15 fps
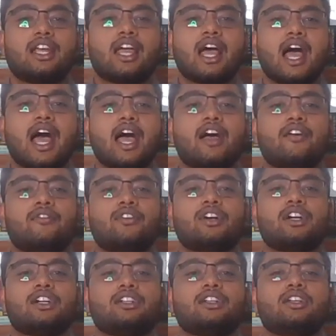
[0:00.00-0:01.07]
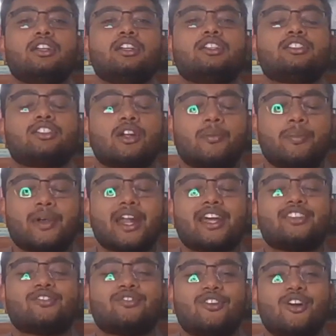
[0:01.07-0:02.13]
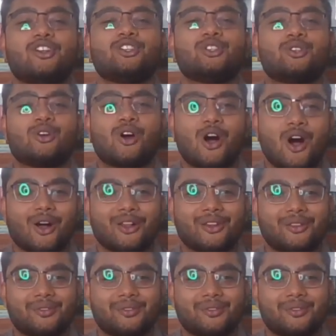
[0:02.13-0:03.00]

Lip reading: I have a surprise for you all.